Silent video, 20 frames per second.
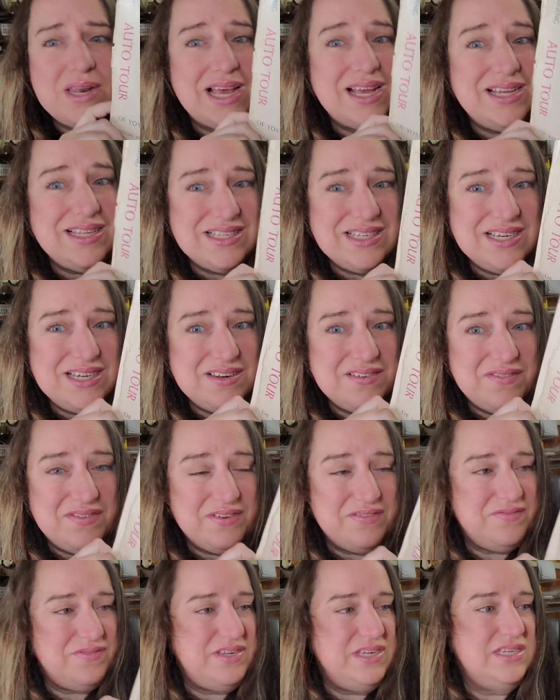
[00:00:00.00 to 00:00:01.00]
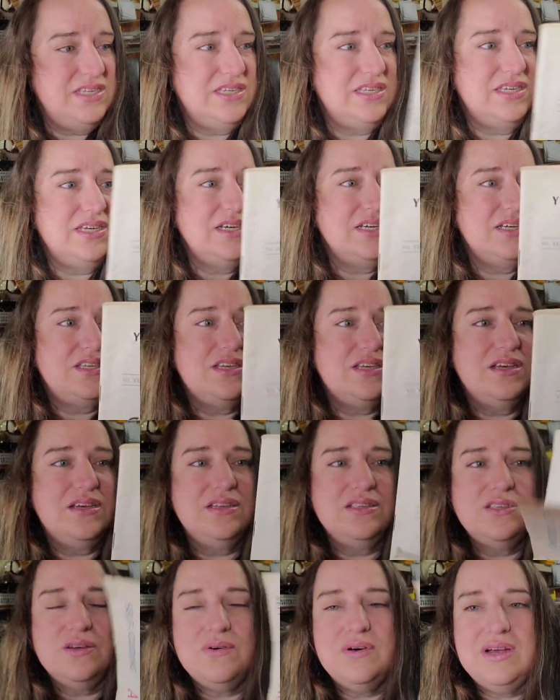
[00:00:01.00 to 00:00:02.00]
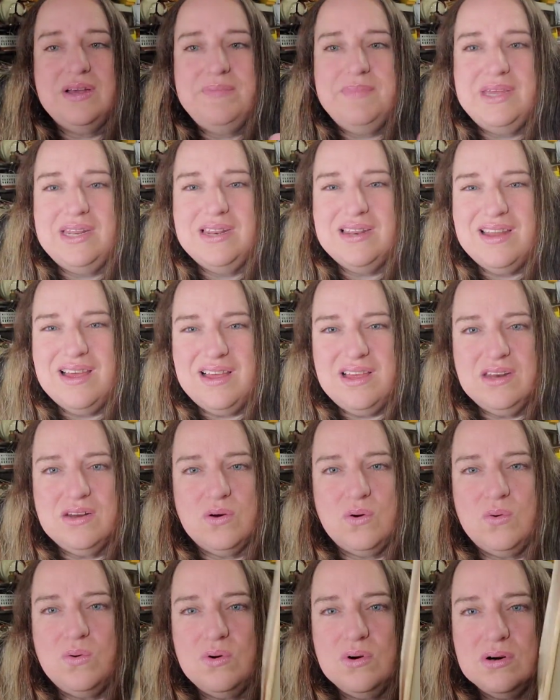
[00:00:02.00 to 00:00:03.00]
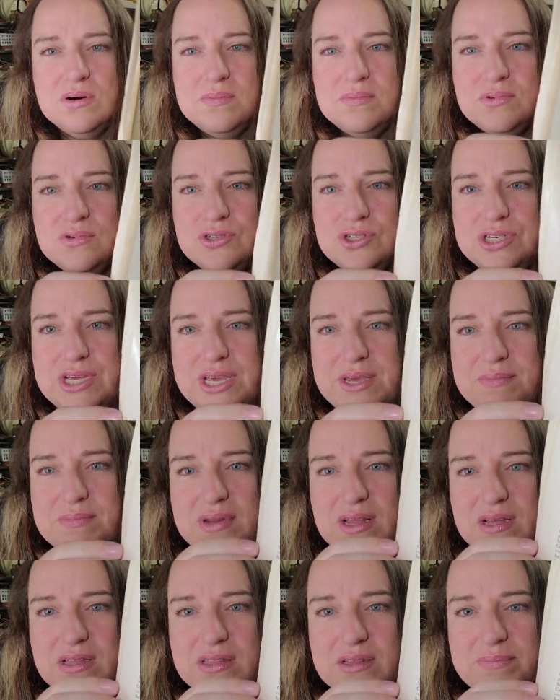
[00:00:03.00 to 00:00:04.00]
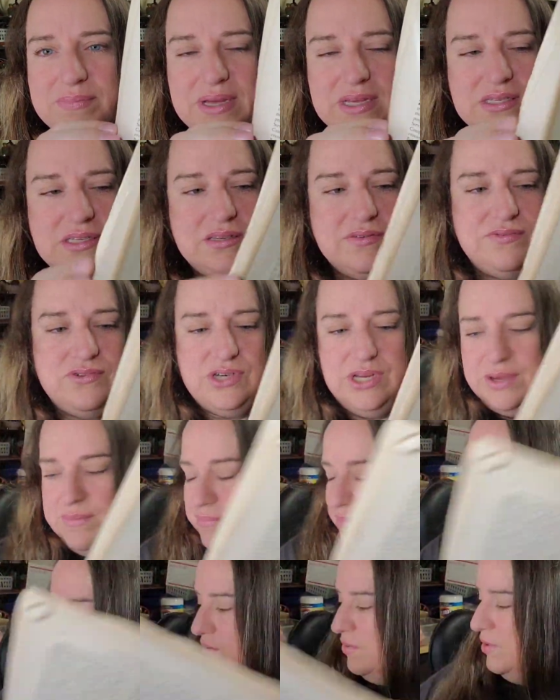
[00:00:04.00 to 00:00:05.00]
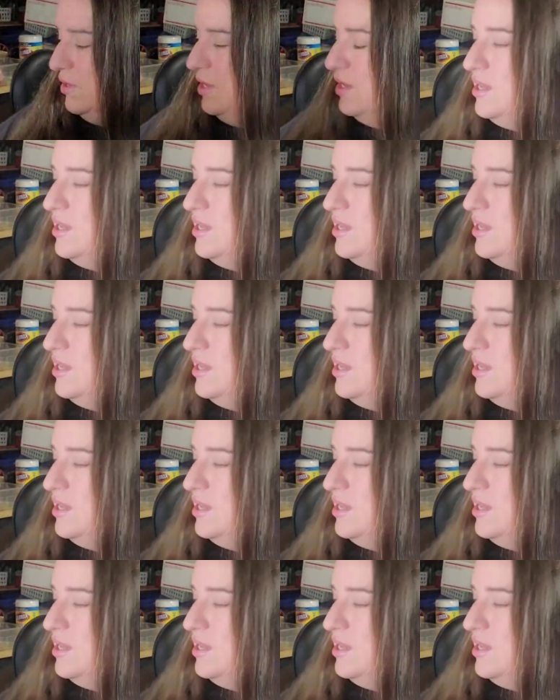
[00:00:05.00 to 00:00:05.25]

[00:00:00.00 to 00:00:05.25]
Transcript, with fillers: nineteen fifty-six, so I mean, not horrible shape, not the best of shape though.